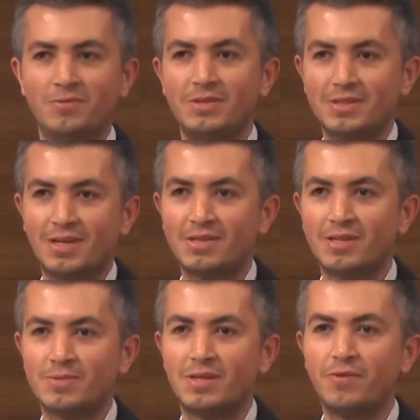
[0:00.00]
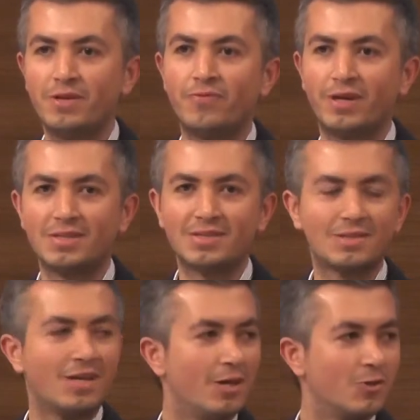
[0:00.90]
We startups are very fast,
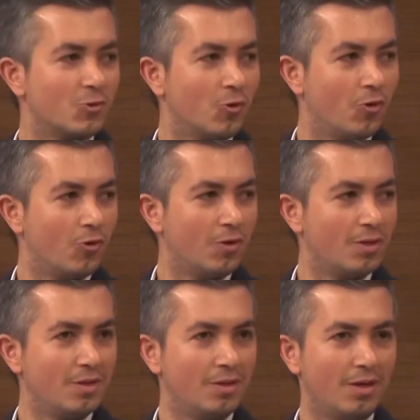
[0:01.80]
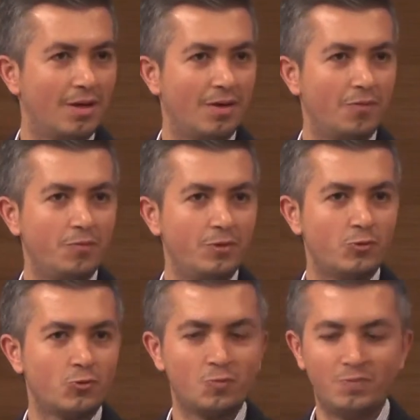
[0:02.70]
so we
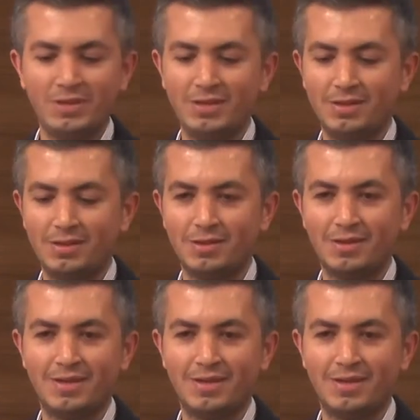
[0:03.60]
should be